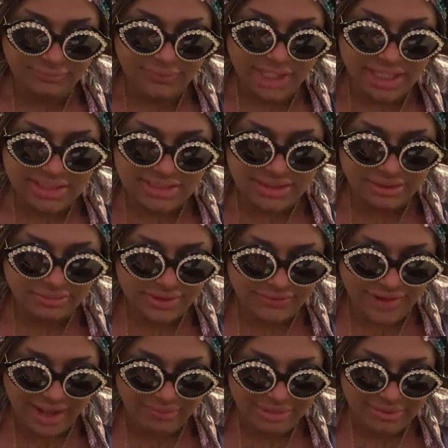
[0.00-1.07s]
in terms of
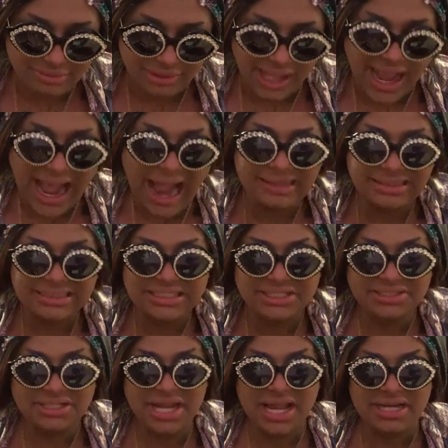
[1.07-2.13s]
how people act
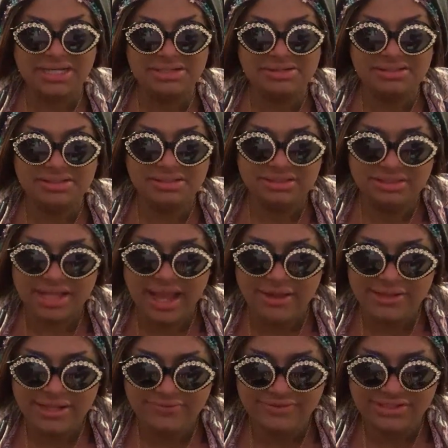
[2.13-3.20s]
and how
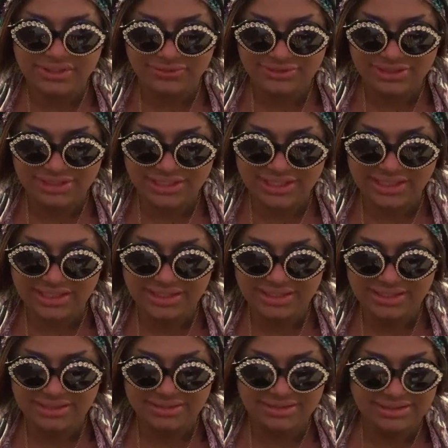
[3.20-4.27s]
they've
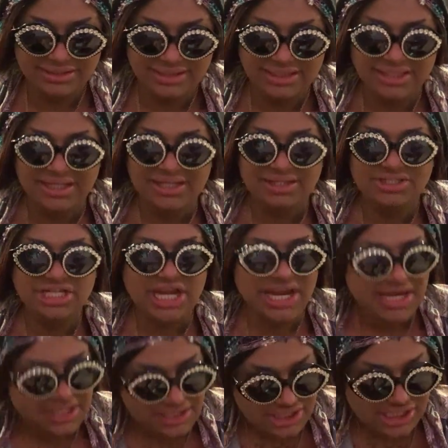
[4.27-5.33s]
socially
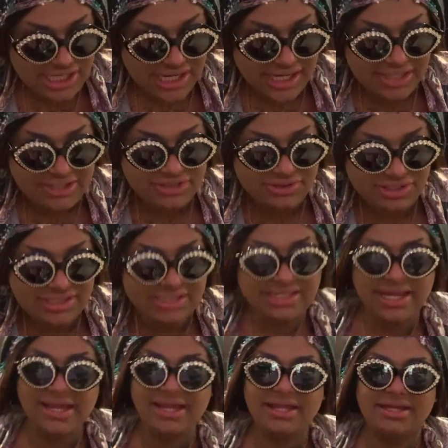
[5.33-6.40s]
changed, I guess you could
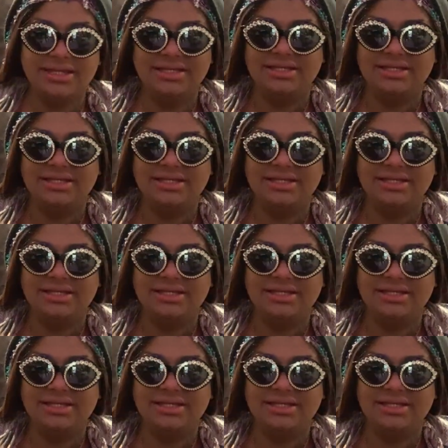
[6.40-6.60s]
say.